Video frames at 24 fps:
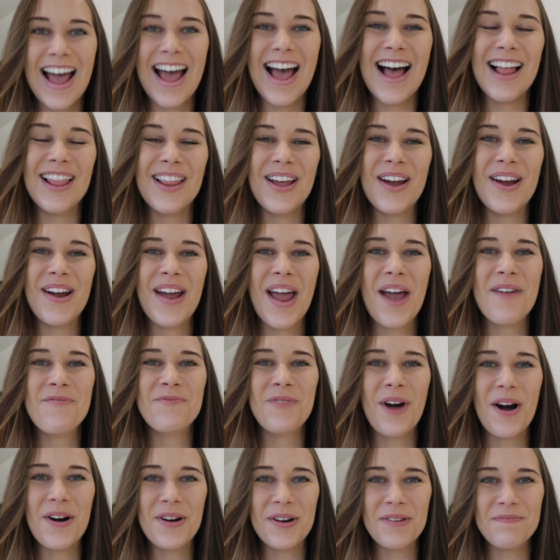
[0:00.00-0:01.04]
Hello
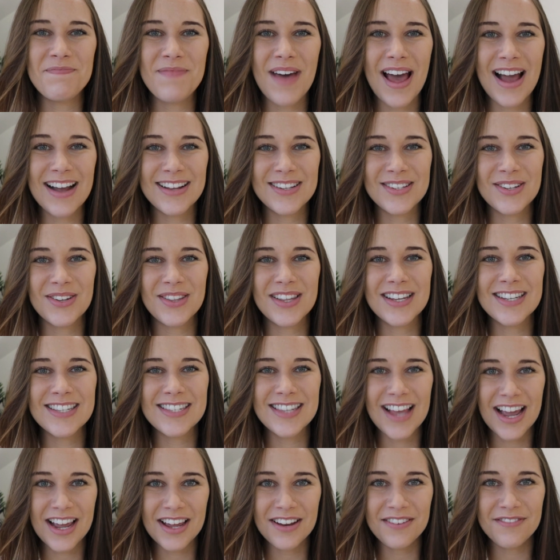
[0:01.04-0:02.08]
and welcome back to the
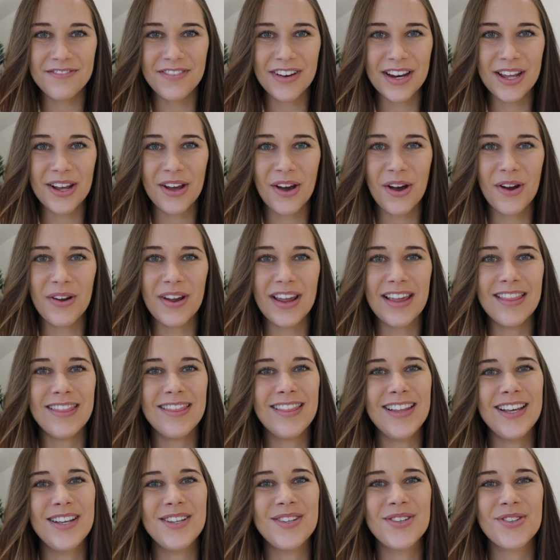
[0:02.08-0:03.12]
second video
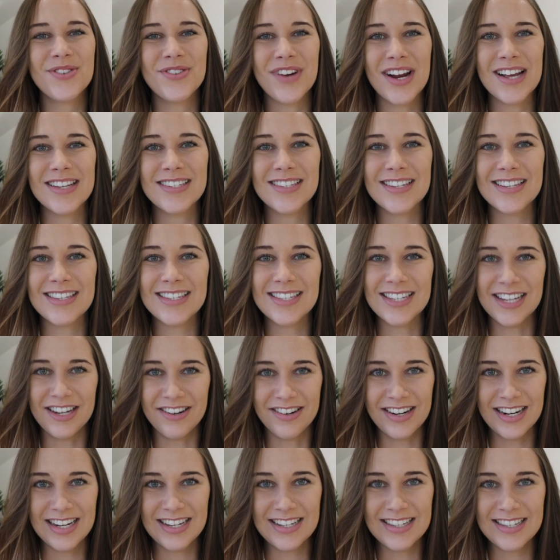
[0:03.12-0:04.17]
in the stress
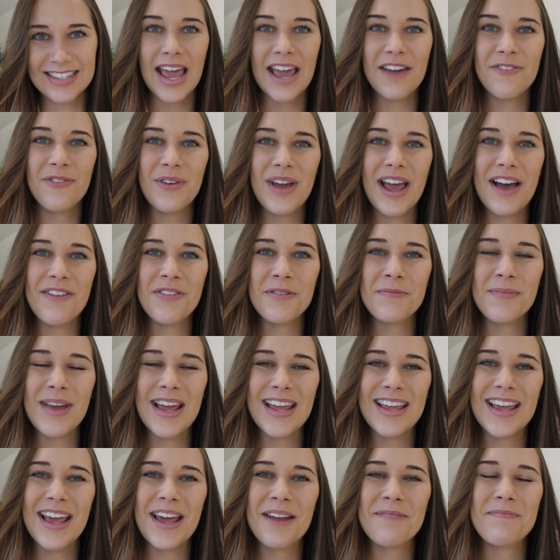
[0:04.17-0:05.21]
series. If we haven't
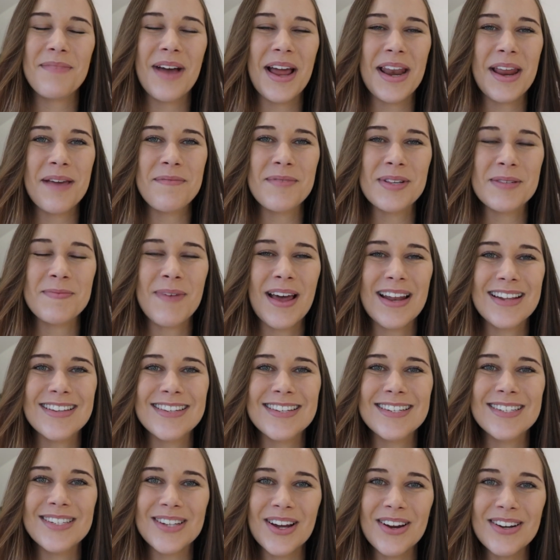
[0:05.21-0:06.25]
met yet, my name is
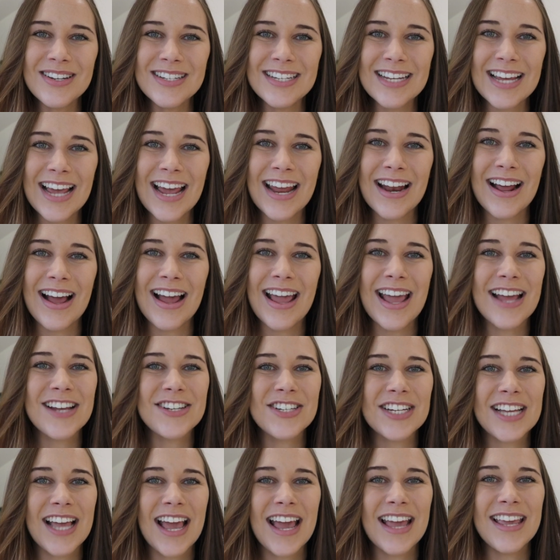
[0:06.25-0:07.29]
Madison Dohnt and I
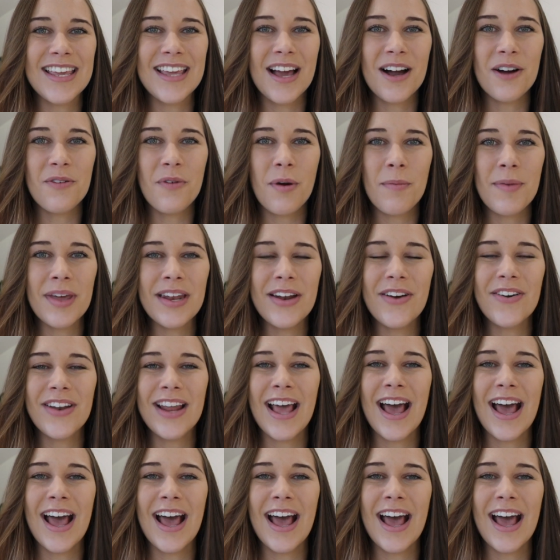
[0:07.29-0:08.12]
educate young women on